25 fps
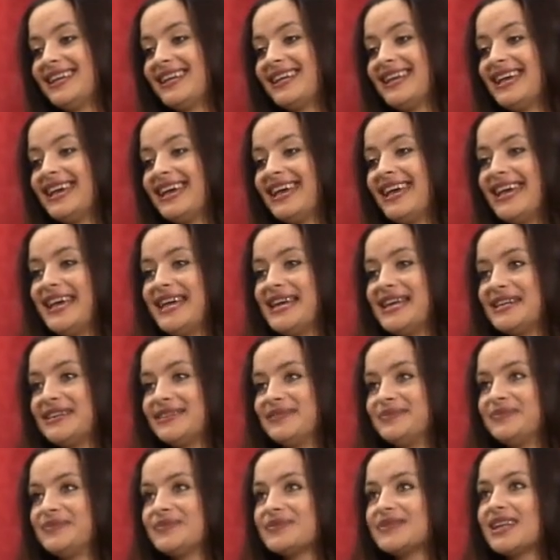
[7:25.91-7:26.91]

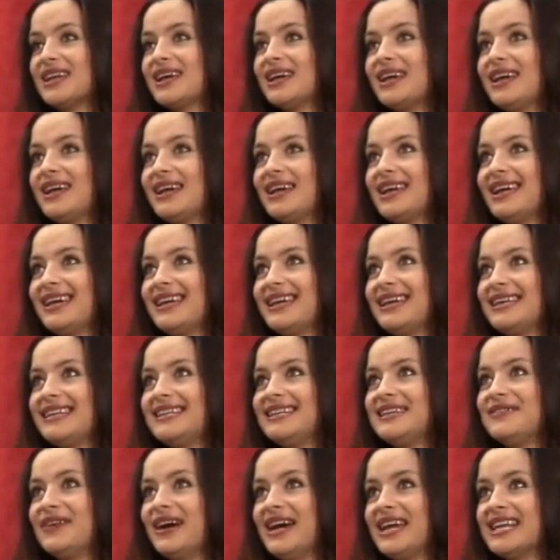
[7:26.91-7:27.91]
And in
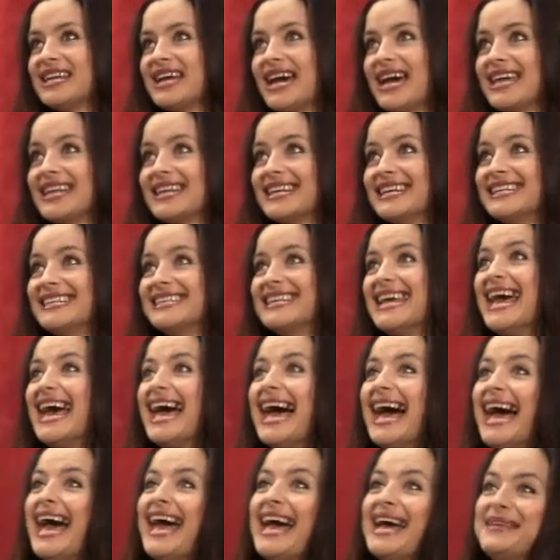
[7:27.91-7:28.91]
divine guidance,
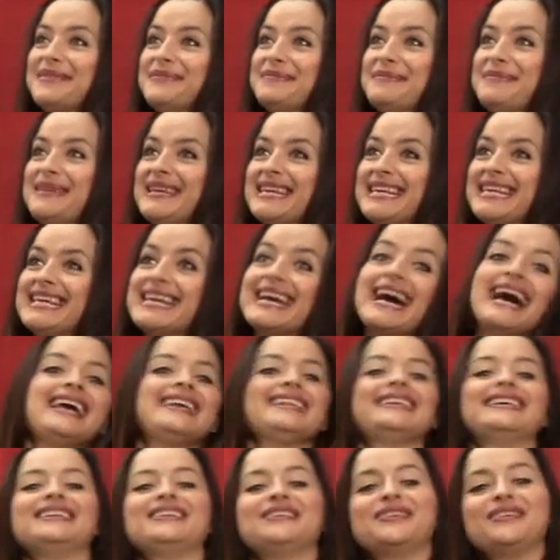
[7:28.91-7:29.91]
I have been
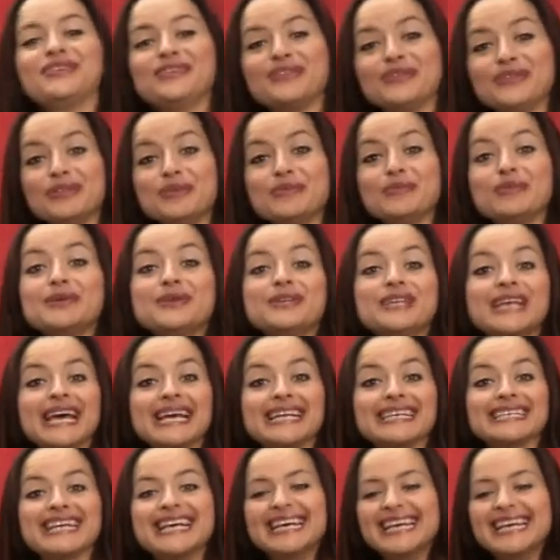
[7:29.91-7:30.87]
guided to do the blue tent.